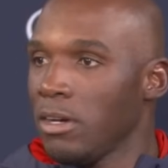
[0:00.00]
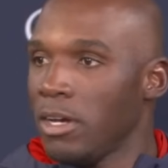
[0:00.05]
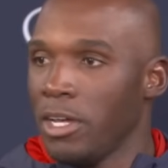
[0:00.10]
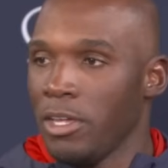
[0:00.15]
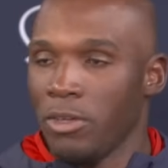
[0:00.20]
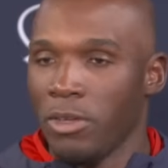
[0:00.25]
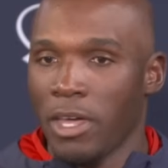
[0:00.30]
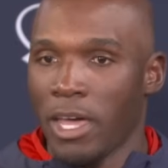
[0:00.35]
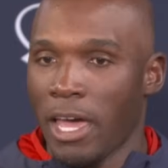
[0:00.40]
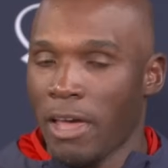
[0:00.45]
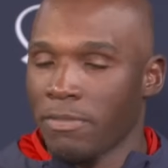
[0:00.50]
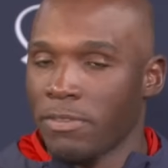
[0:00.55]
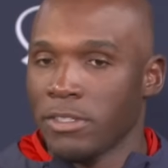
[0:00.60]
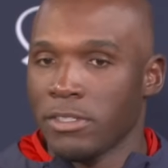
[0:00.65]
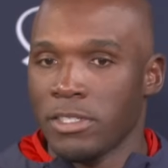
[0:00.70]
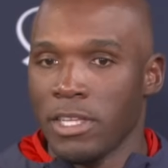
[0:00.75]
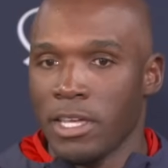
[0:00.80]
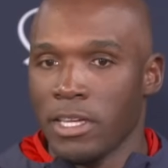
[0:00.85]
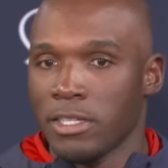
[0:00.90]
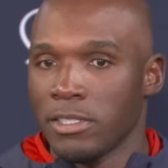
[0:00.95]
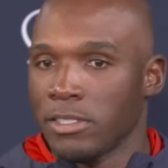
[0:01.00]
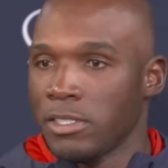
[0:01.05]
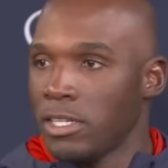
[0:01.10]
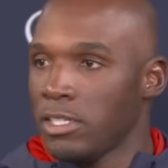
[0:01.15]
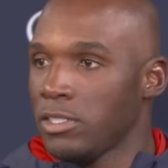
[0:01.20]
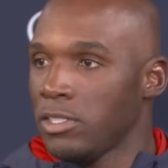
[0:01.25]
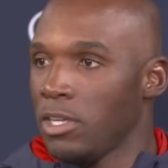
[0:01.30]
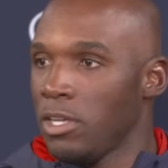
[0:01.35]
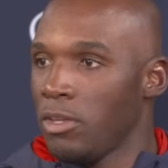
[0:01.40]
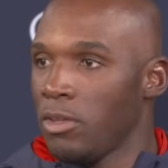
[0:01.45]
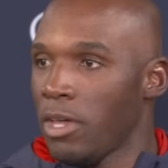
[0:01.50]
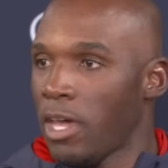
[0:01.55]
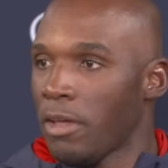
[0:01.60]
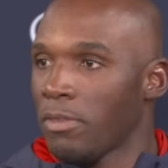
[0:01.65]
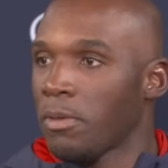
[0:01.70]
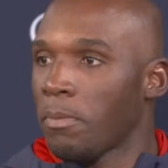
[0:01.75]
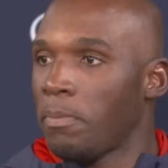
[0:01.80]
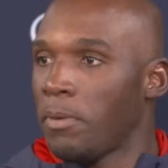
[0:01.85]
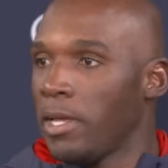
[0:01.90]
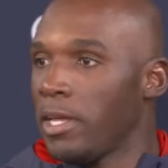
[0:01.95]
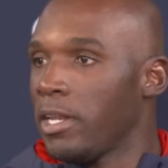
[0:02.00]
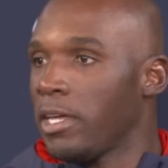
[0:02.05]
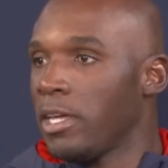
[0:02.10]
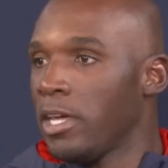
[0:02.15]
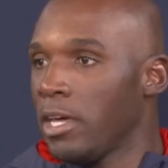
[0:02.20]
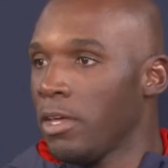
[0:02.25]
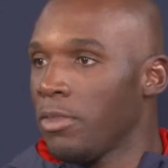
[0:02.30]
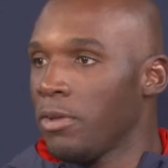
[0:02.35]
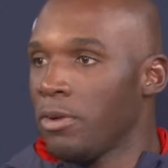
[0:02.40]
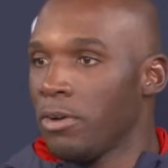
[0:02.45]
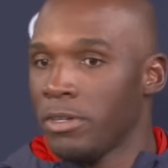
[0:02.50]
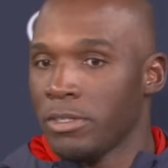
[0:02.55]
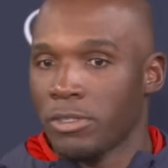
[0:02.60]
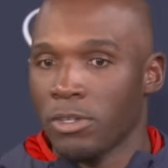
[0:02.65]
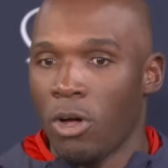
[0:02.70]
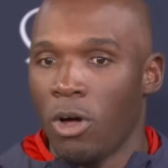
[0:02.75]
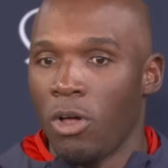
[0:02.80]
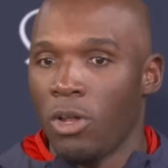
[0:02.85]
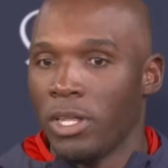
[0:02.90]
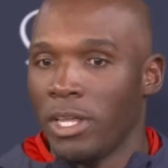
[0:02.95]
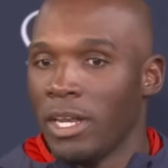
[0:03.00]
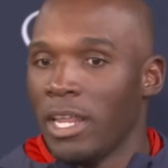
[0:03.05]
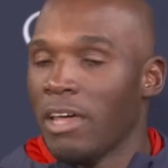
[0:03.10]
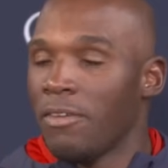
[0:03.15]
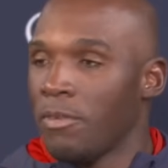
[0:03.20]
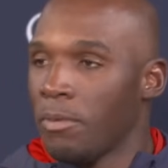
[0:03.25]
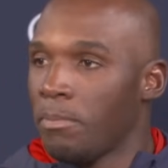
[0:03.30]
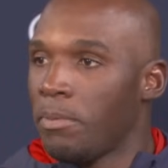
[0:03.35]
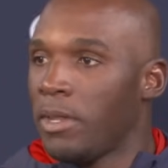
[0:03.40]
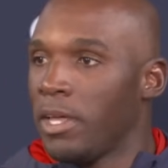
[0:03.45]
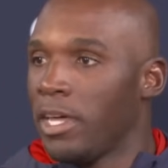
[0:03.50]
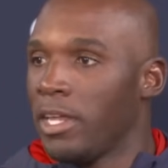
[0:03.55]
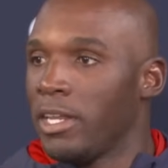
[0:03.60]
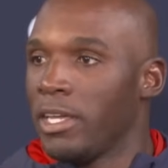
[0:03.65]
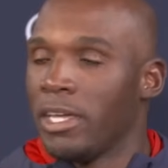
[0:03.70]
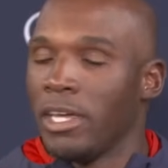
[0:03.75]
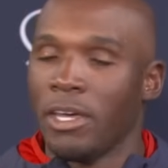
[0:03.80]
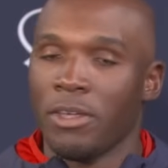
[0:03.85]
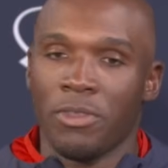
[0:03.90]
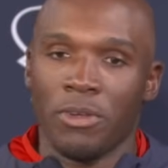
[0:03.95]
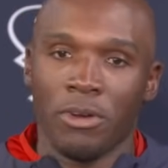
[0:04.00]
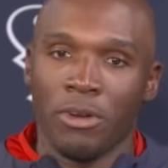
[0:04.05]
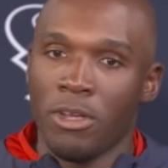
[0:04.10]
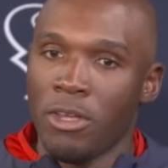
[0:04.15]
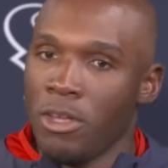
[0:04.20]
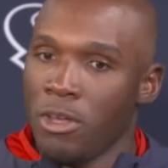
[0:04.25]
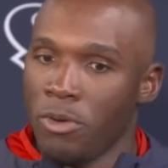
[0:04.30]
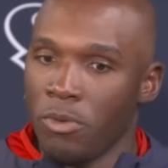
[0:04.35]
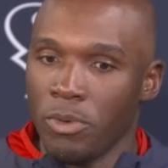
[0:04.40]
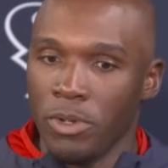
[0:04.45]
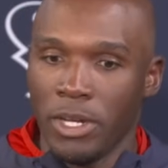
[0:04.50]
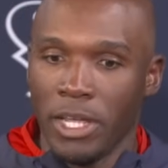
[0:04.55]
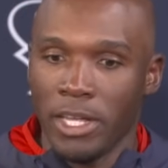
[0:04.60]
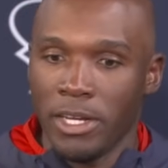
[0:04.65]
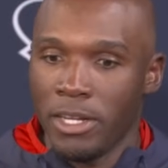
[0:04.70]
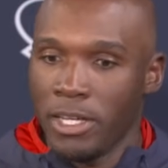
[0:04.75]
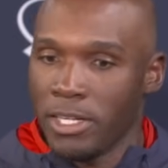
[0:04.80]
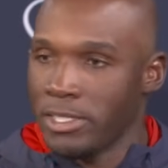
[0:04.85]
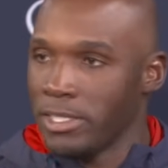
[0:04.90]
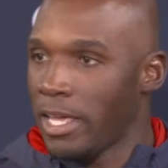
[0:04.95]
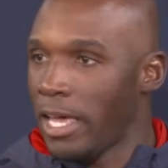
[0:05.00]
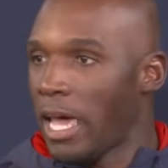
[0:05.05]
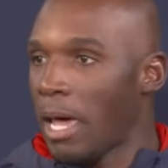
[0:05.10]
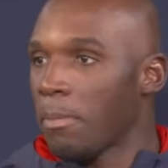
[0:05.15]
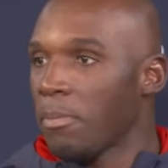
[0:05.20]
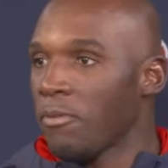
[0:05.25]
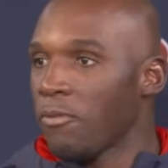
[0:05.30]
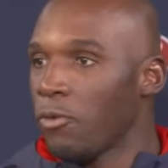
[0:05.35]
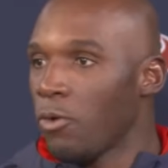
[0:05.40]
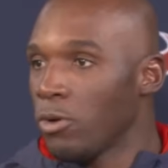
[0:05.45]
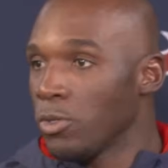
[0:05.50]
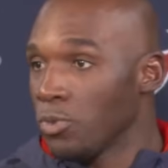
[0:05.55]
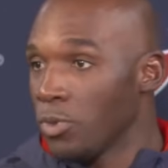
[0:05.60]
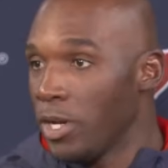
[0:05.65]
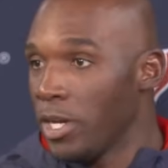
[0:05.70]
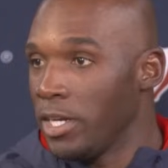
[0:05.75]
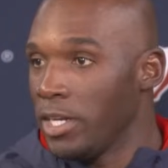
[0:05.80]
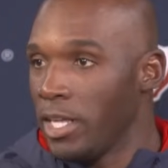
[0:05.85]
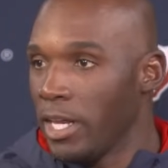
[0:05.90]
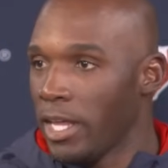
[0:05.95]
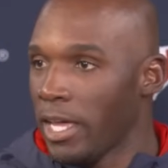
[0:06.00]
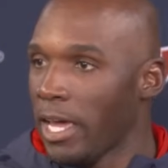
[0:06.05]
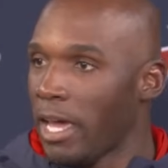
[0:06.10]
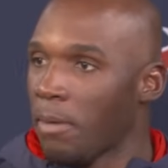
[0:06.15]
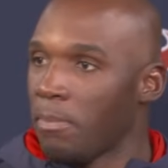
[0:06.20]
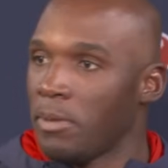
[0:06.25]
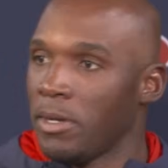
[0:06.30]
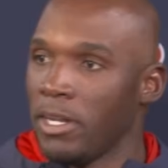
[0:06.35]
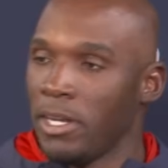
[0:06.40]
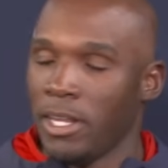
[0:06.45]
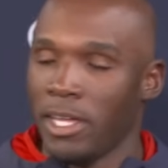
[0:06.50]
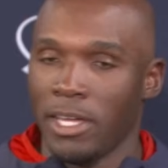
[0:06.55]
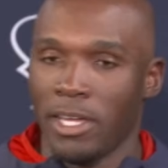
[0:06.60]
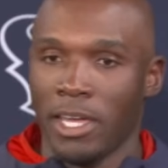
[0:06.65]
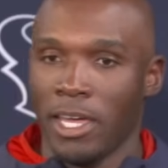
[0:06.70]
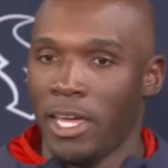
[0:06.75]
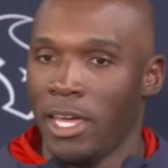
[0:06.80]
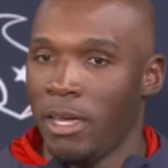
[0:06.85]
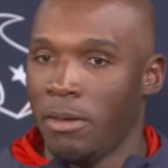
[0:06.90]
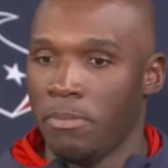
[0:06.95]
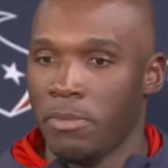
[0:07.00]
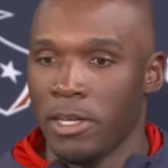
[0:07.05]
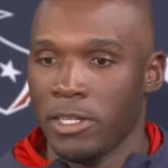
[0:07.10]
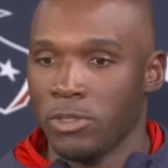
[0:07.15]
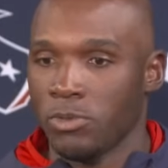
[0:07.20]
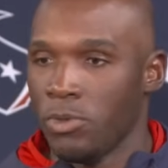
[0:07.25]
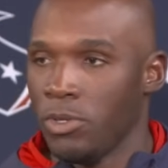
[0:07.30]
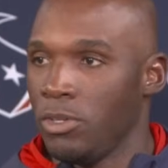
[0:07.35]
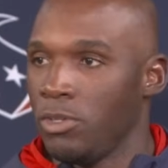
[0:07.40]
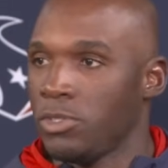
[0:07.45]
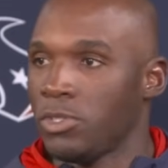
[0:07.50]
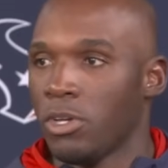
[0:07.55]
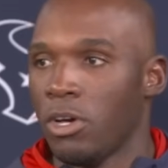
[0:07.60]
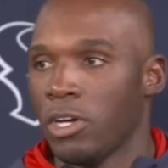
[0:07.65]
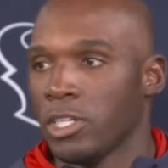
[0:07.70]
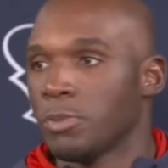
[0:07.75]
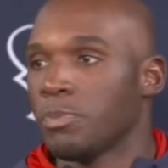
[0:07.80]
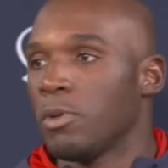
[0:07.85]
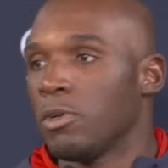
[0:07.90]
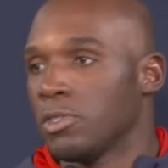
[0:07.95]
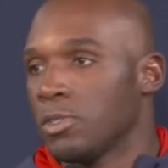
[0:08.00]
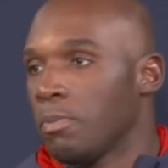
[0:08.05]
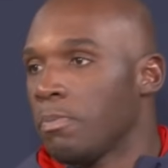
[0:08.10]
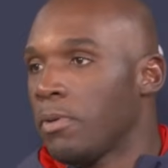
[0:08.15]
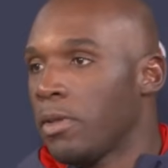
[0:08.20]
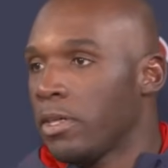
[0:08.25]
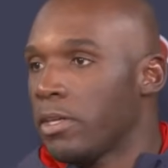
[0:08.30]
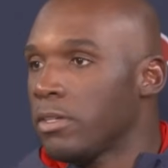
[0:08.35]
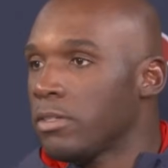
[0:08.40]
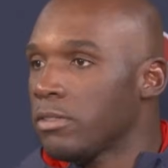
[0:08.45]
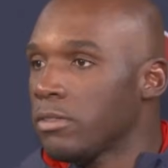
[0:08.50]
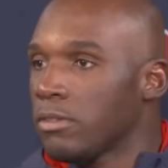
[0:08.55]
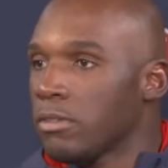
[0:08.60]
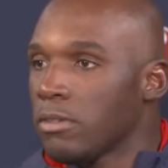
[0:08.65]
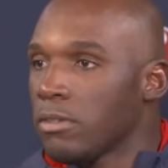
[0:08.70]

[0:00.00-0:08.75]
You have to stay consistent. You have to play together. It's all 11 playing together. When that doesn't happen for us, when it didn't happen in that game, that's when you saw explosive plays.